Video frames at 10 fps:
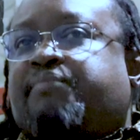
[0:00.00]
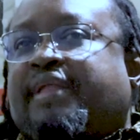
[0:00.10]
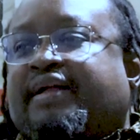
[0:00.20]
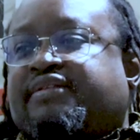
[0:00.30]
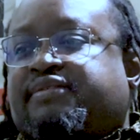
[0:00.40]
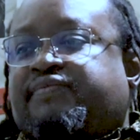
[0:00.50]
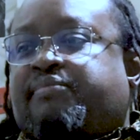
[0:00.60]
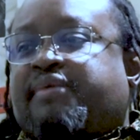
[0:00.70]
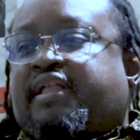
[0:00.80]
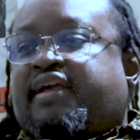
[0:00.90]
plans for
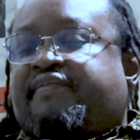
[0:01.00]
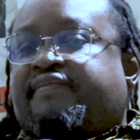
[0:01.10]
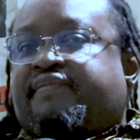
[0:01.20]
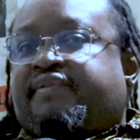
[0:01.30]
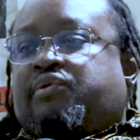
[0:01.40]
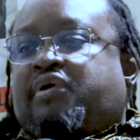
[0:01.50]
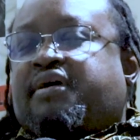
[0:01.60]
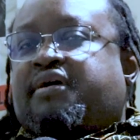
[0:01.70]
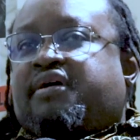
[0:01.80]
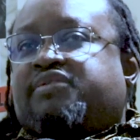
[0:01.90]
my life,
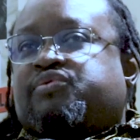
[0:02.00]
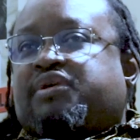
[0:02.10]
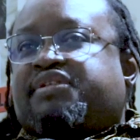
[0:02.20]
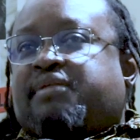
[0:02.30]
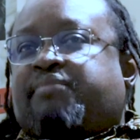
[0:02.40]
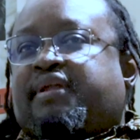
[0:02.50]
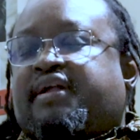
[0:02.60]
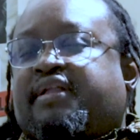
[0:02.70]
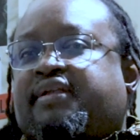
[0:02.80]
a structured plan.